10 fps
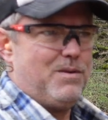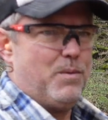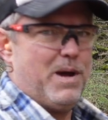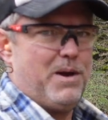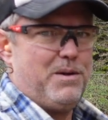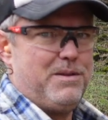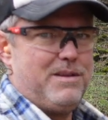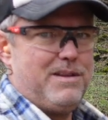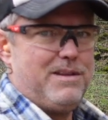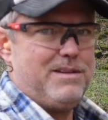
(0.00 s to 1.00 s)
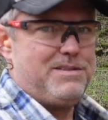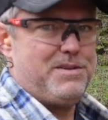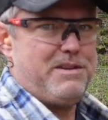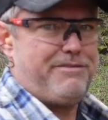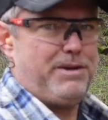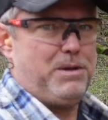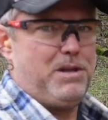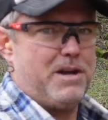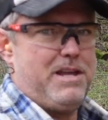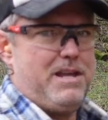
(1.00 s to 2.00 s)
Well, do you feel
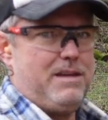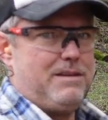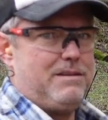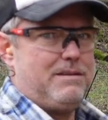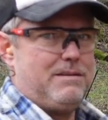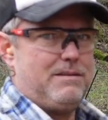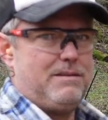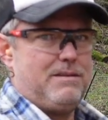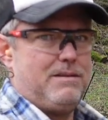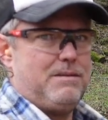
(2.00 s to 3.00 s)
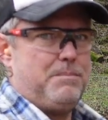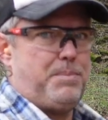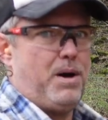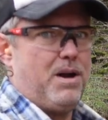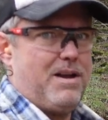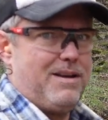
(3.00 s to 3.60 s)
lucky, punk?